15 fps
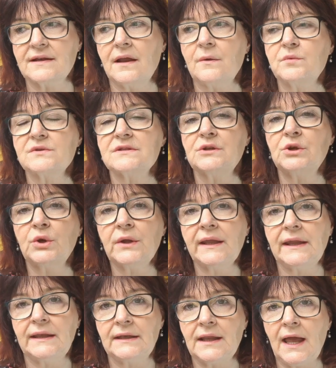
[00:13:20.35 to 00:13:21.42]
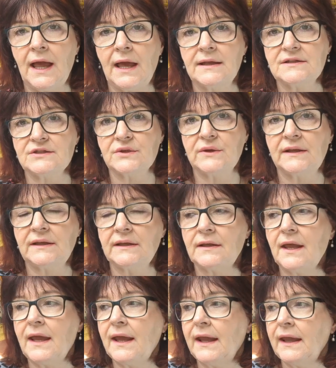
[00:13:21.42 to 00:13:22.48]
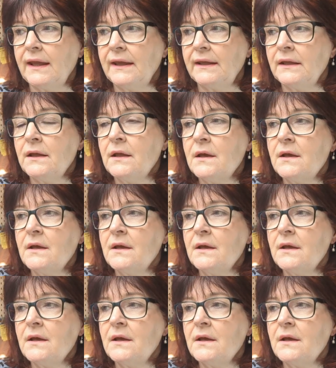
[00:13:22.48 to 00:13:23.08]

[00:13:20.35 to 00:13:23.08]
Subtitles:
and I was looking at doing a